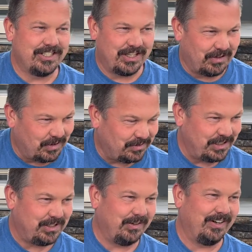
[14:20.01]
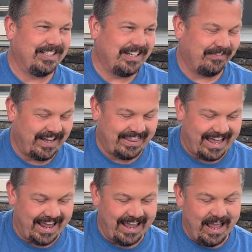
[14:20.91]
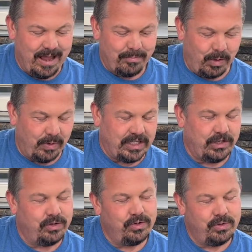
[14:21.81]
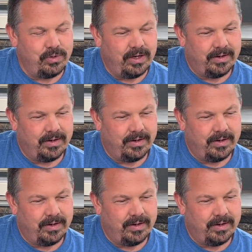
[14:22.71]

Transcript: at the grocery store and stuff like that. But when you